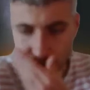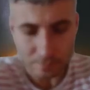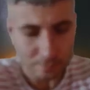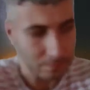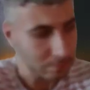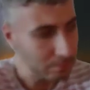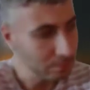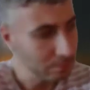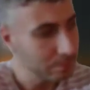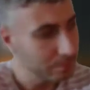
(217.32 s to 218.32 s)
many
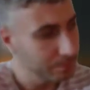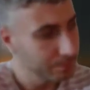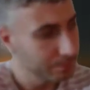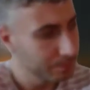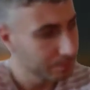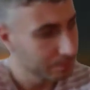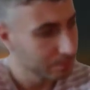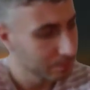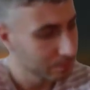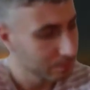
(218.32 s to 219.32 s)
Java programmers use the